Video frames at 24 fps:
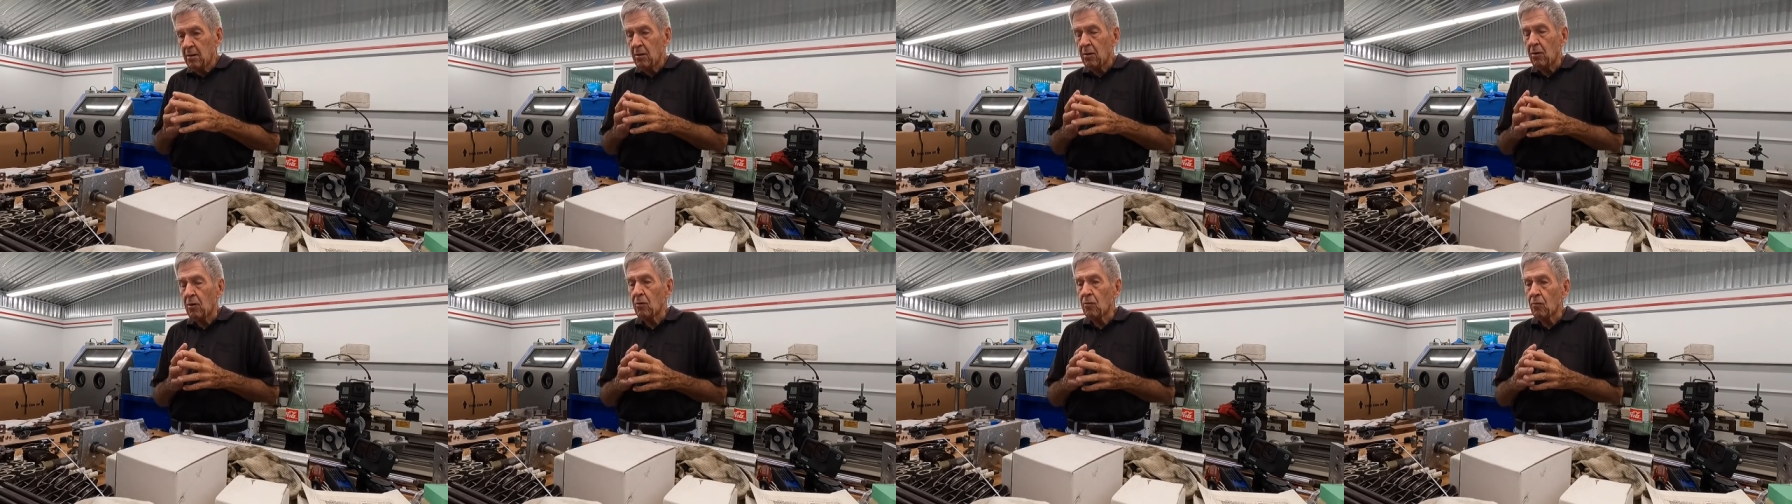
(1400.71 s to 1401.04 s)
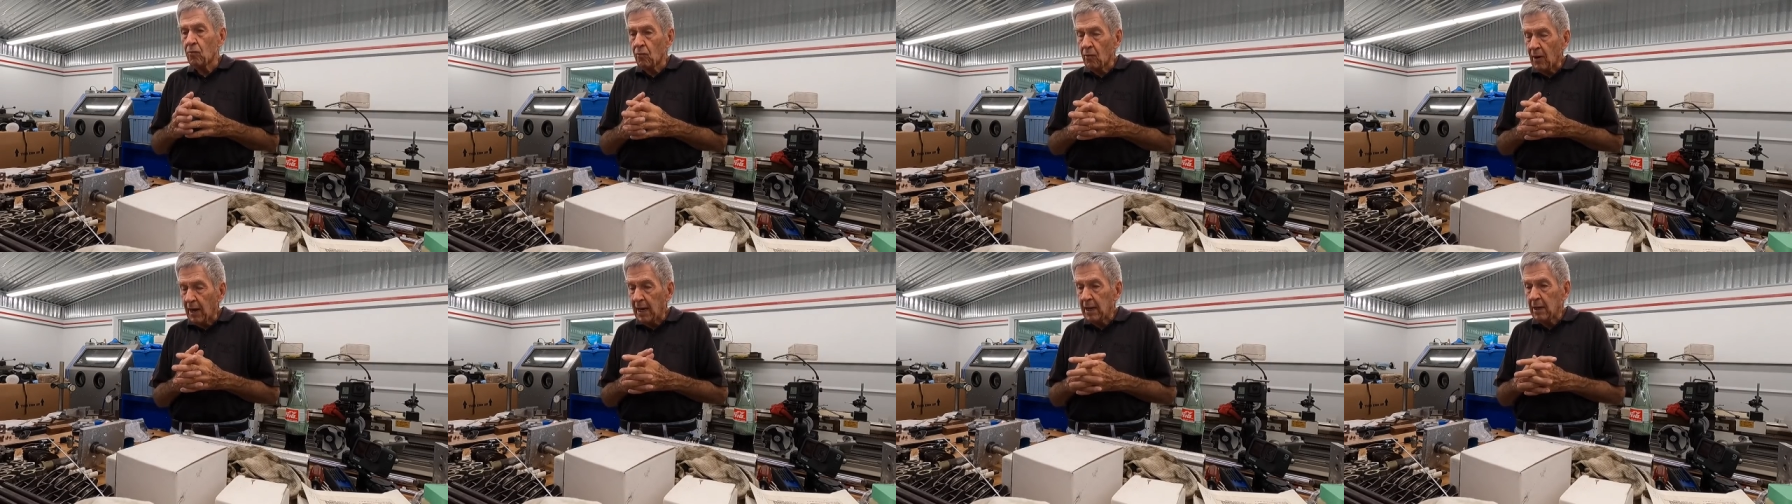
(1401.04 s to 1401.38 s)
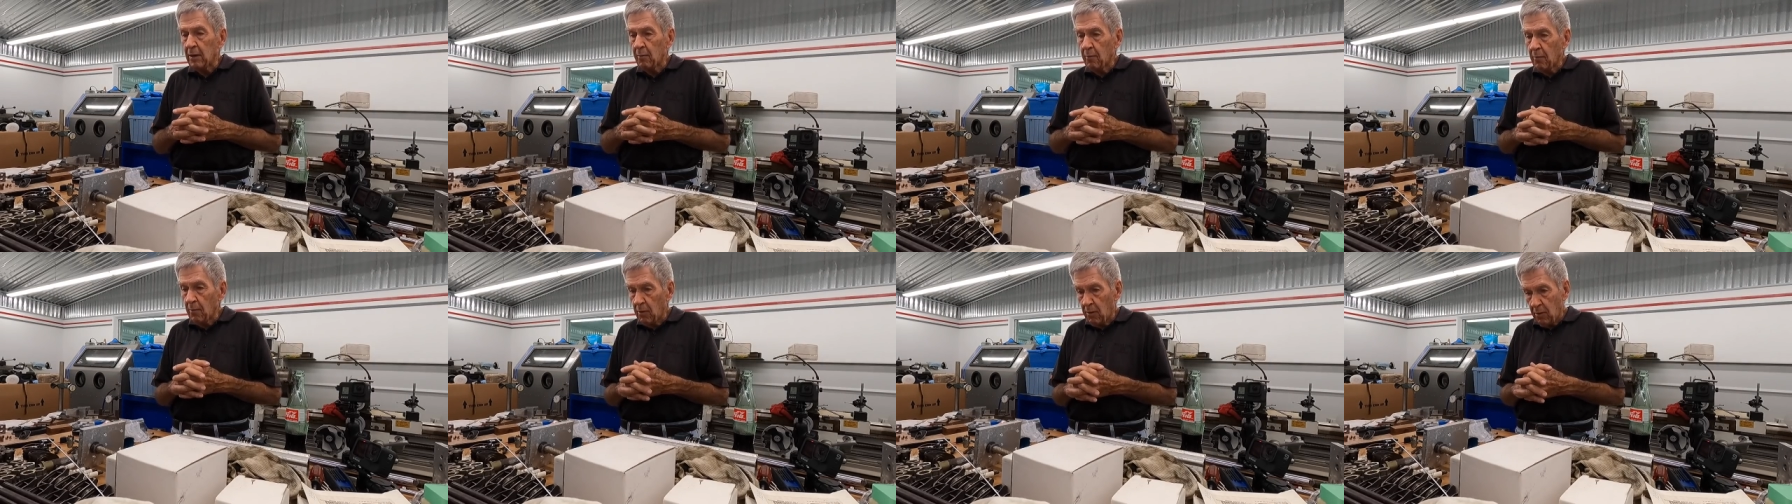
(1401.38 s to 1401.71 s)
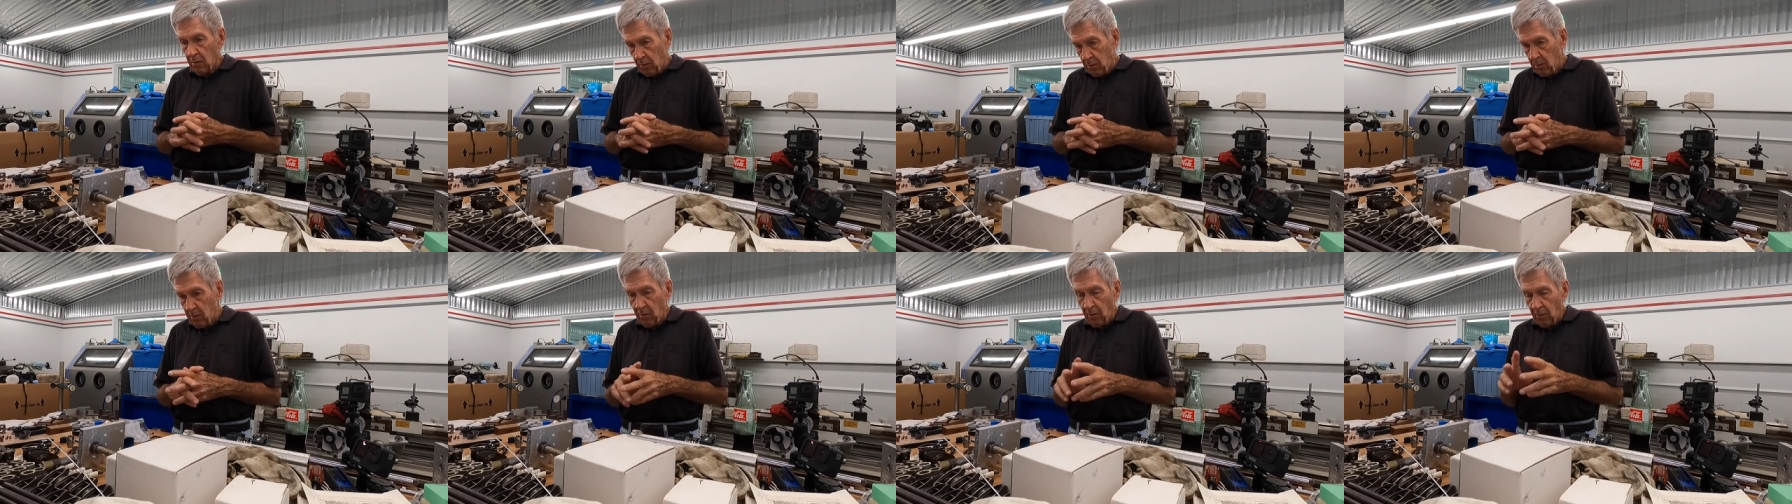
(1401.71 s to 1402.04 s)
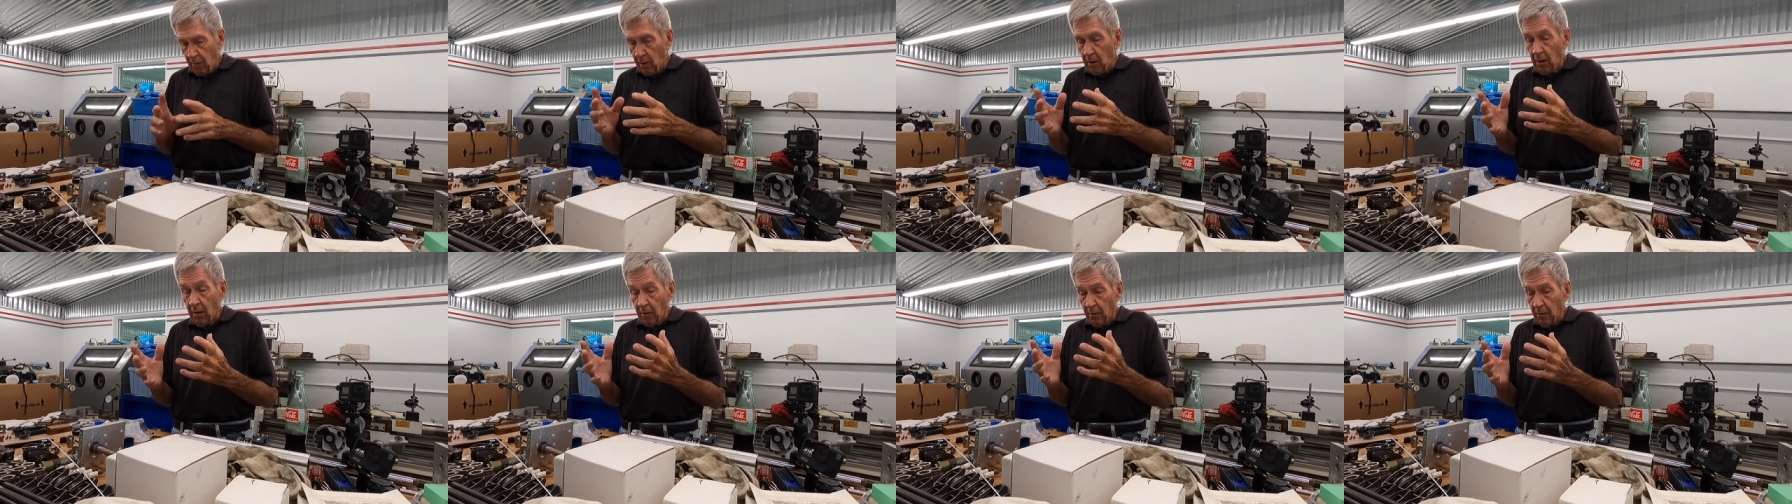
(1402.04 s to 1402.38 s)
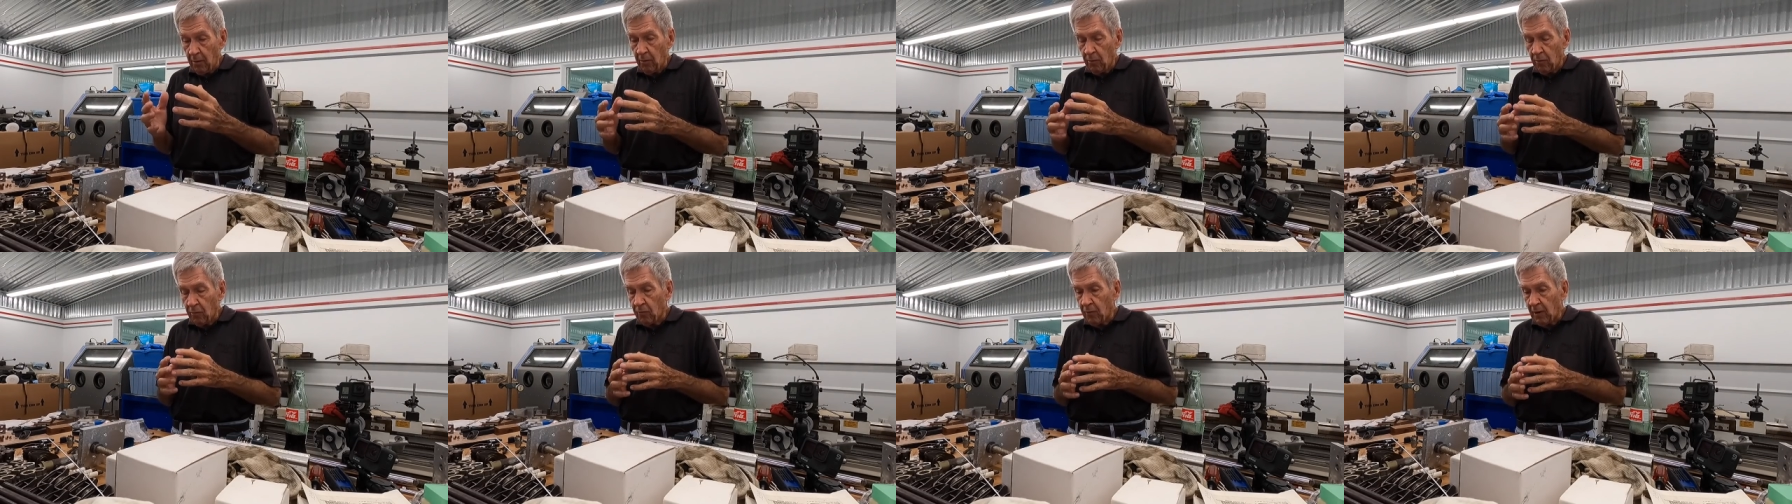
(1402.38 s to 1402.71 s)
or random or
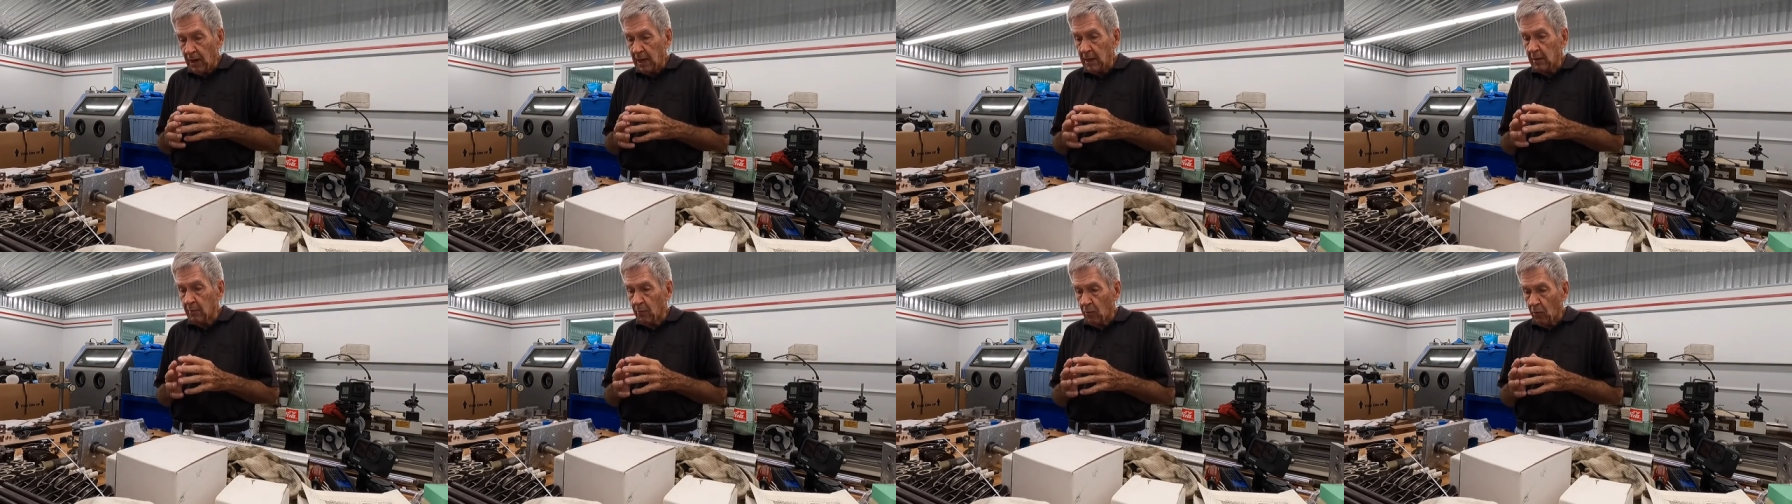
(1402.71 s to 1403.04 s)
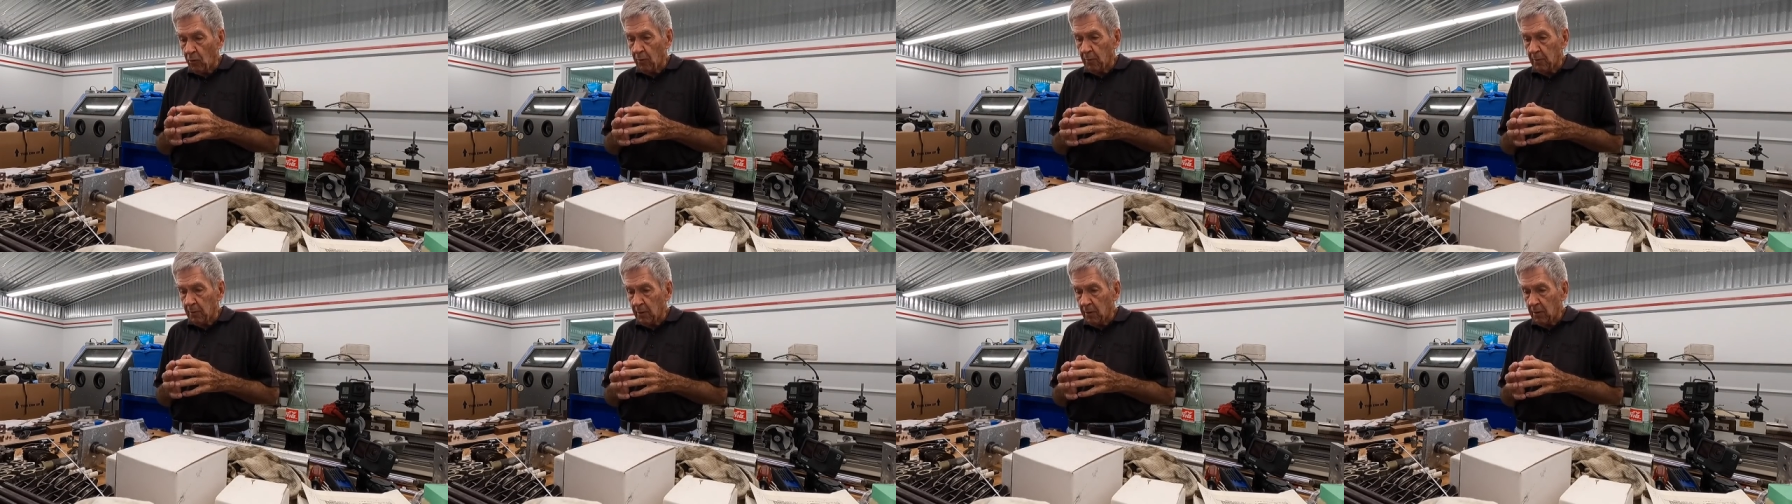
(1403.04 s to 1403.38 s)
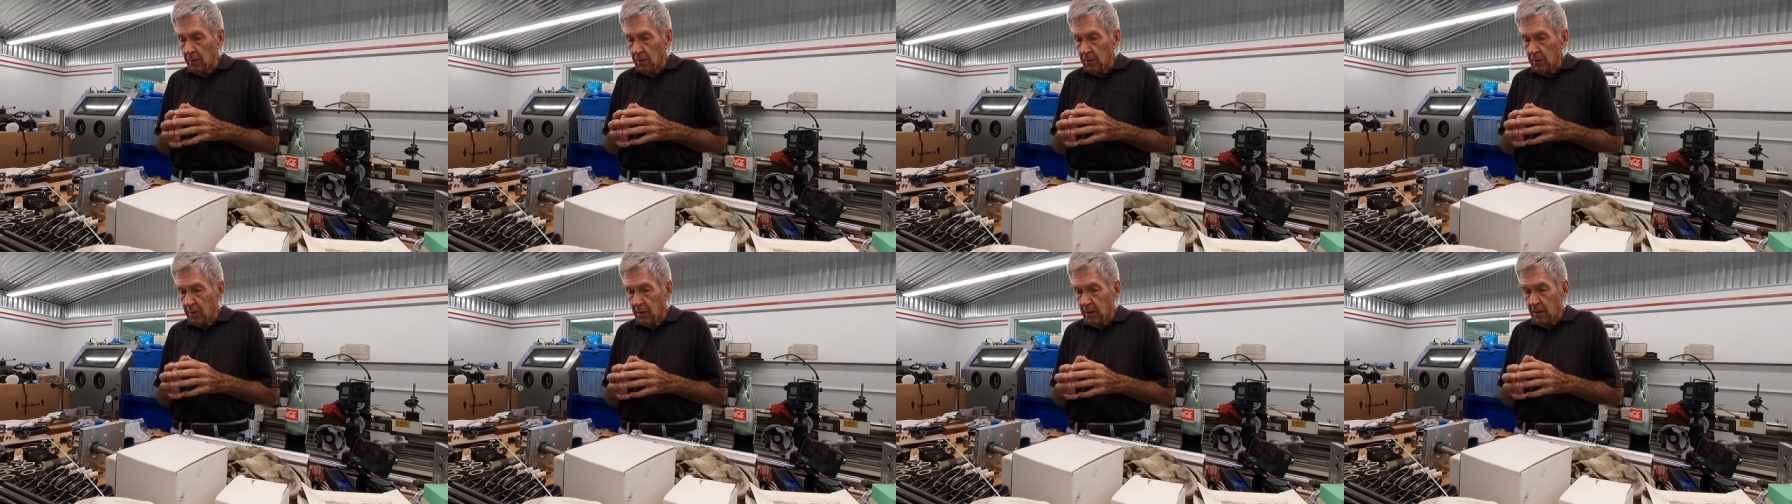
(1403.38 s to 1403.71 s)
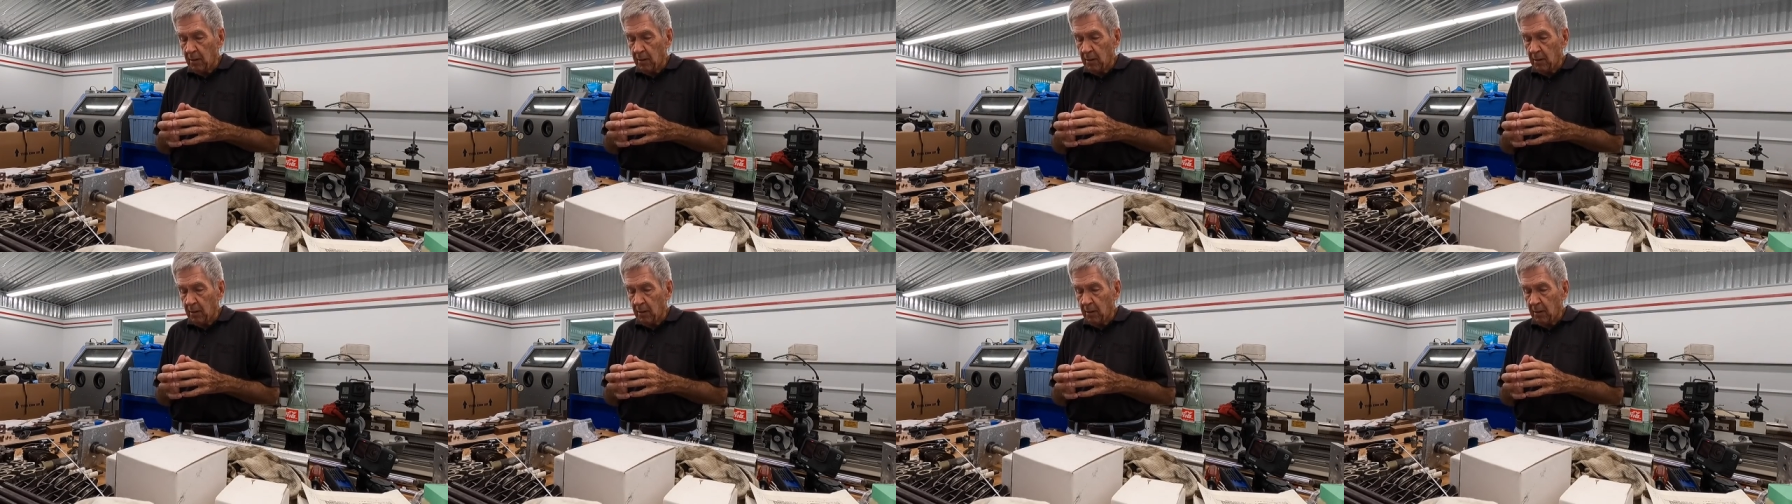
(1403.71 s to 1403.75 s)
R O, random orbital.